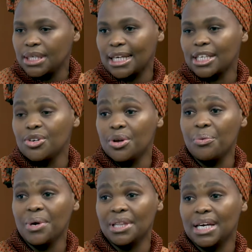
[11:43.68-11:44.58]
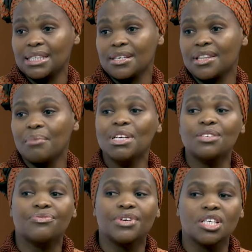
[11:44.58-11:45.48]
like knowing that they
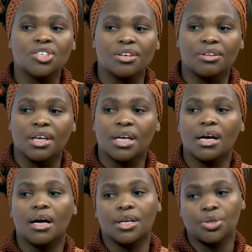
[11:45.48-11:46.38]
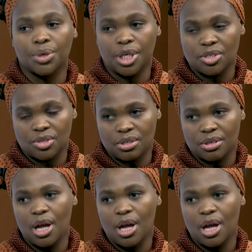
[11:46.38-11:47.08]
must finish their education.